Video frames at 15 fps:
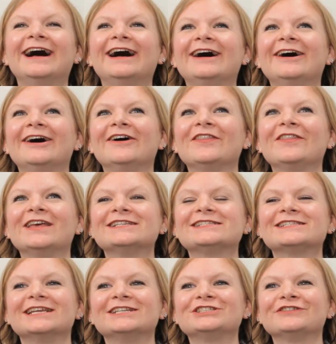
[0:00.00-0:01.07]
Oh,
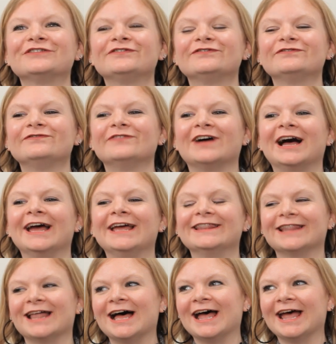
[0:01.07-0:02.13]
that's such a
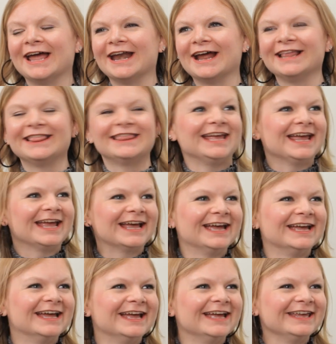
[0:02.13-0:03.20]
fine line. I
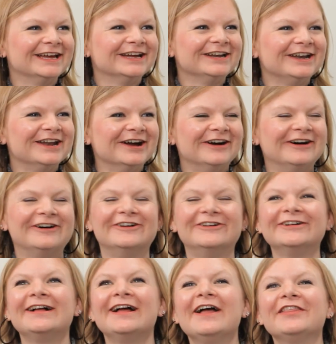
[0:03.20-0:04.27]
think,
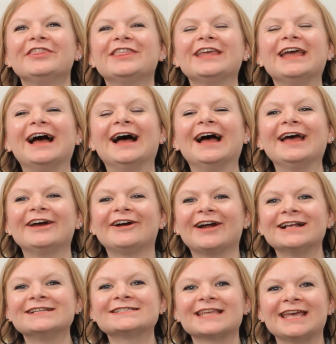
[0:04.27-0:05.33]
the
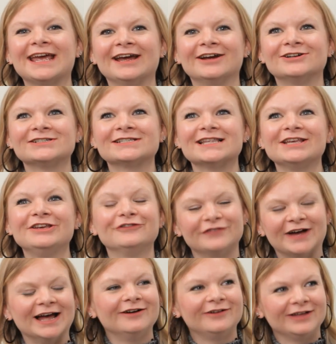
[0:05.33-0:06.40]
IRS cares that you
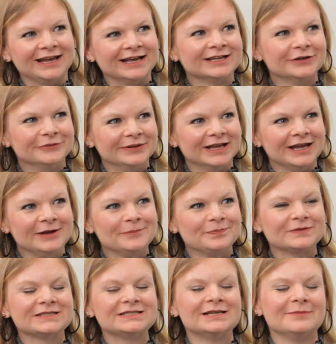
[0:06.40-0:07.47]
file annually
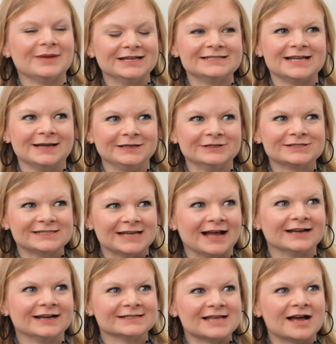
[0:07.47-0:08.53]
to maintain your
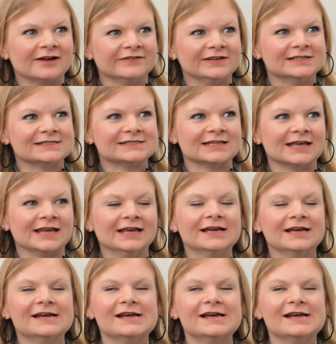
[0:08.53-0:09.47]
status, obviously. Yeah.